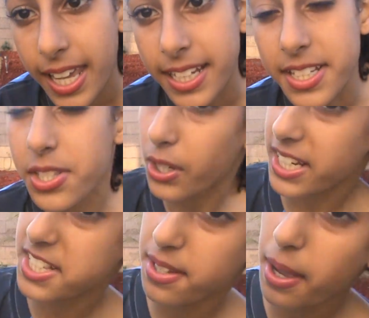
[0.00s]
it's
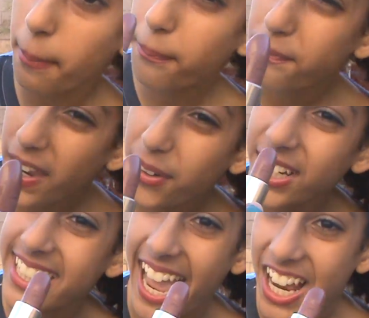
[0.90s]
a
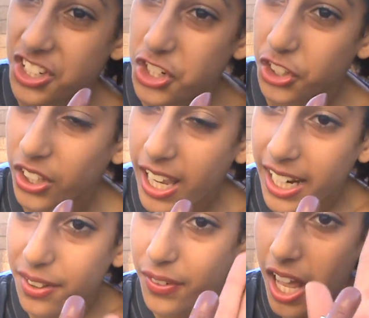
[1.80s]
very natural
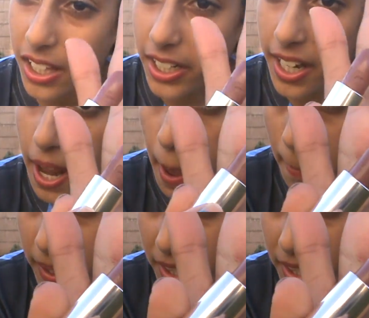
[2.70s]
kind of color, but